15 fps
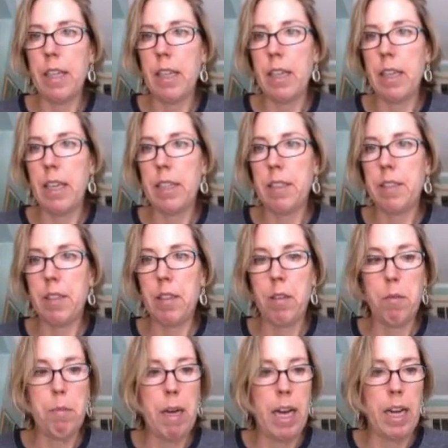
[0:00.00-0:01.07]
let's
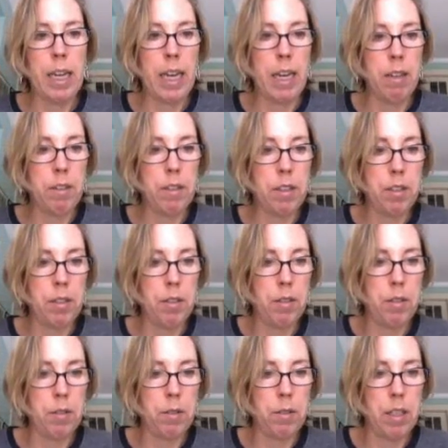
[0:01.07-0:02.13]
go back out
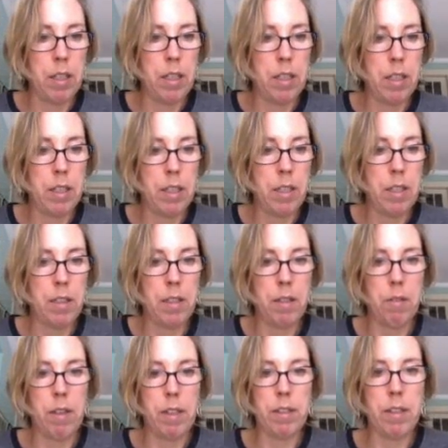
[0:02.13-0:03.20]
to
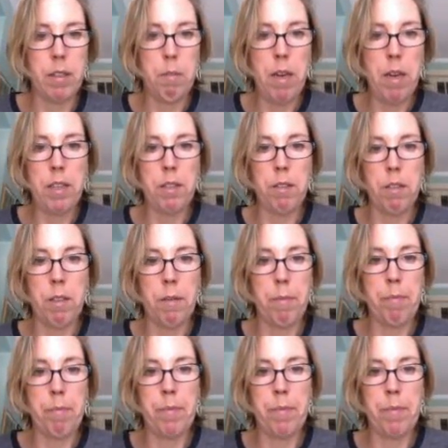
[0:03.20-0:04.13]
the rest of the module.